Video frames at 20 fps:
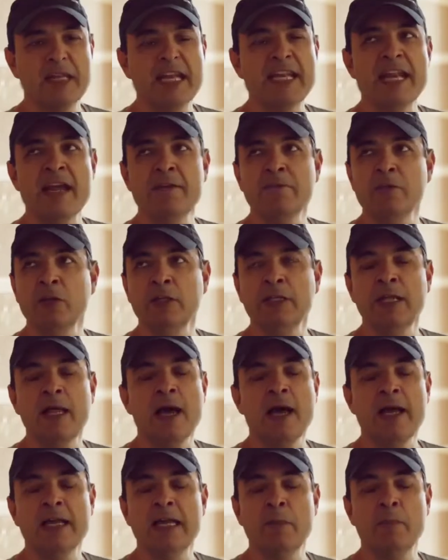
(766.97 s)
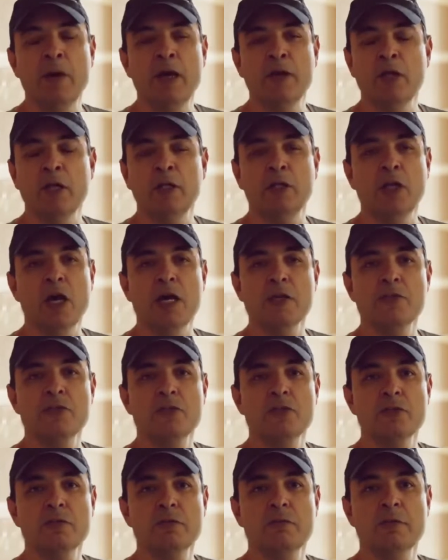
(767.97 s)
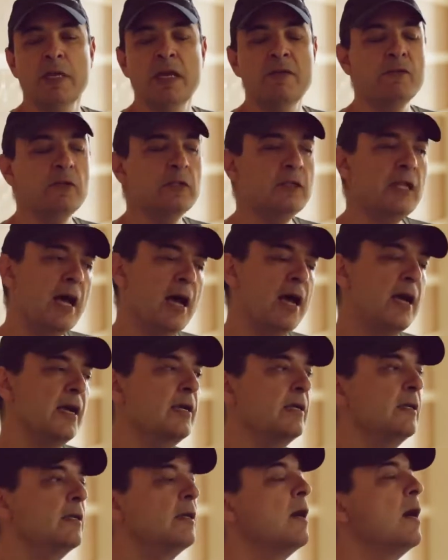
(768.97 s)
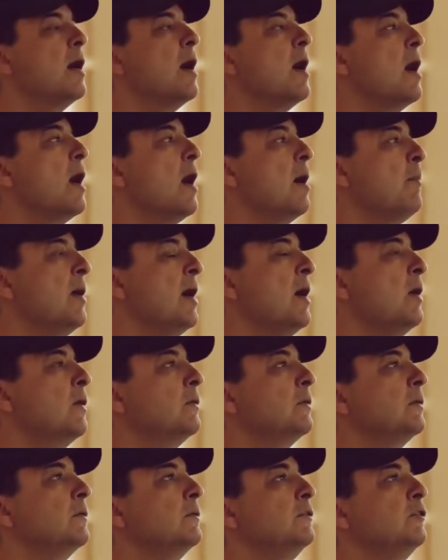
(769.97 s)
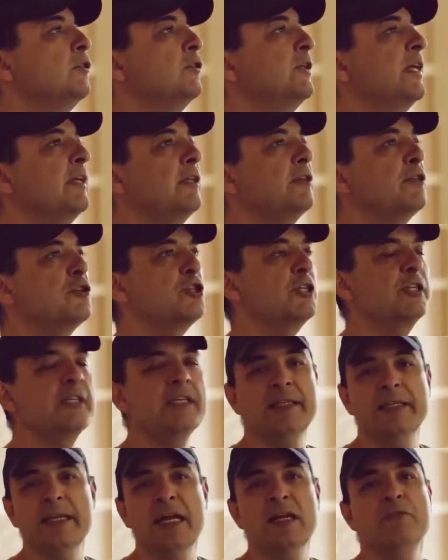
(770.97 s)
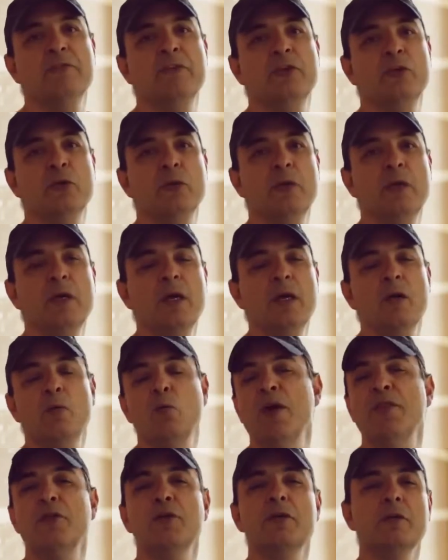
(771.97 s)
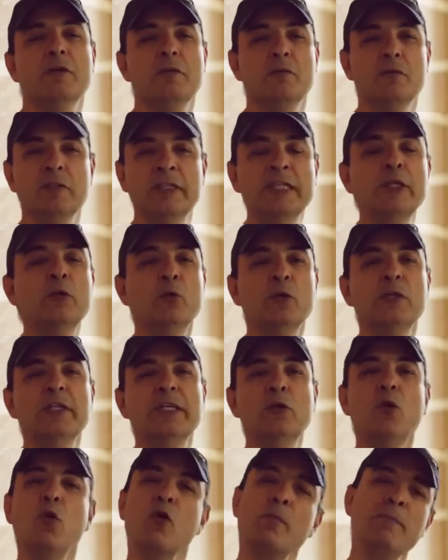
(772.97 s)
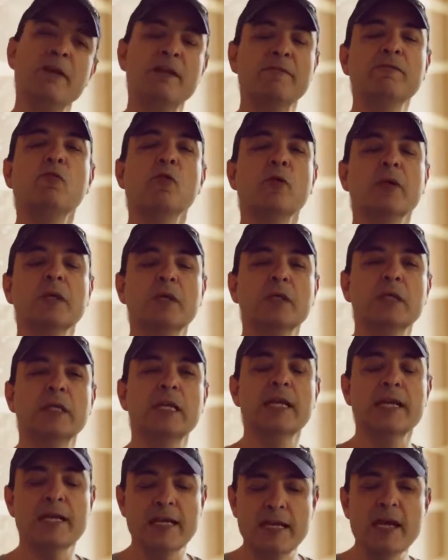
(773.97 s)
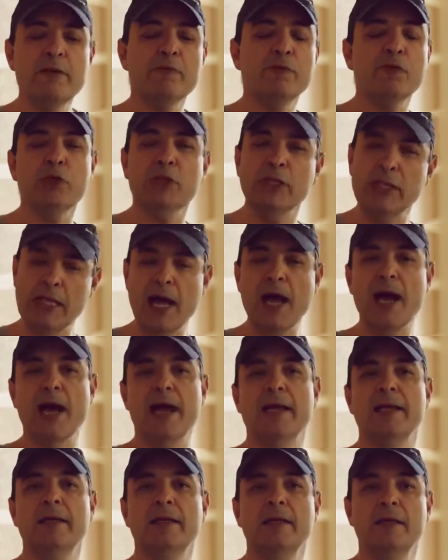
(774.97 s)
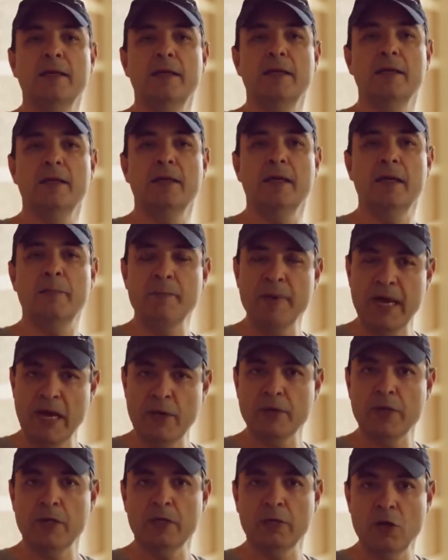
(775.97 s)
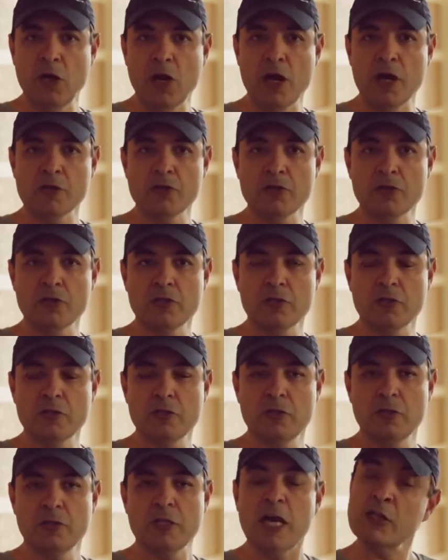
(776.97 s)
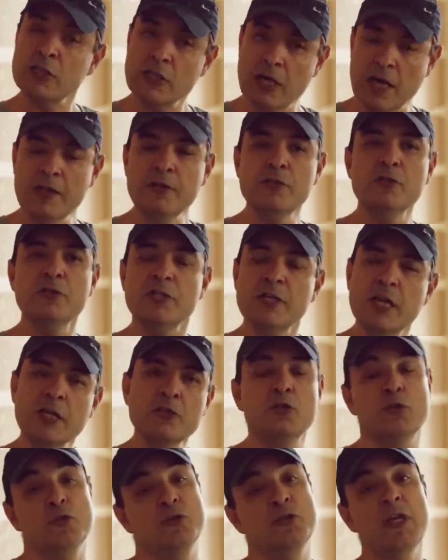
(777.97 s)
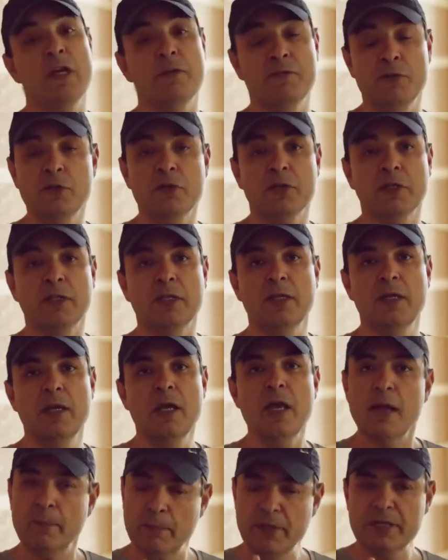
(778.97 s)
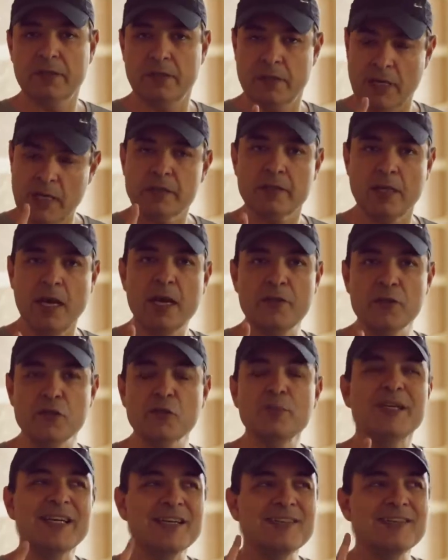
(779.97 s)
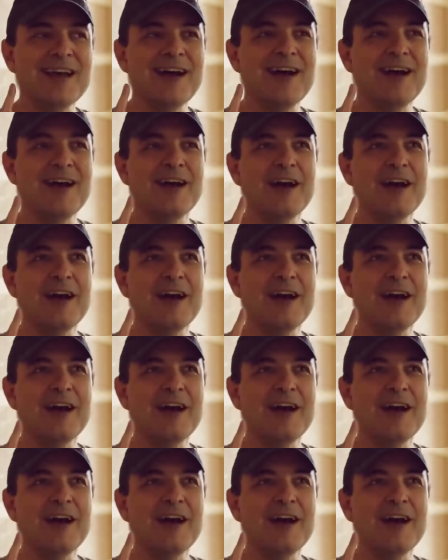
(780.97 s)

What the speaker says: Never lie about a loss. Never lie about, getting the shit kicked out of you, whether literally or metaphorically. Never lie about a loss. Not to others, not to yourself, certainly, but not to others, because